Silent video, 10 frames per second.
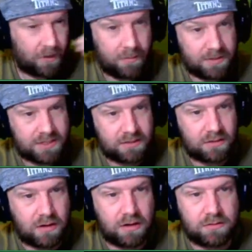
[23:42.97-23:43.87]
I'm going to take
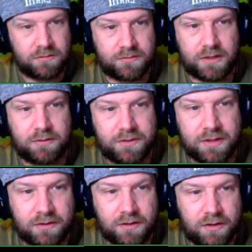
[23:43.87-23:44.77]
the Cardinals. I don't
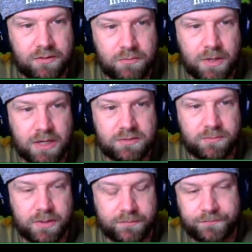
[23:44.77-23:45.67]
think they're going to do
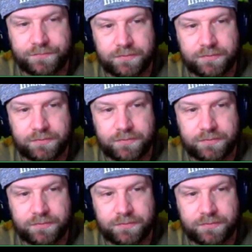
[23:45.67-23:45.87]
much, but.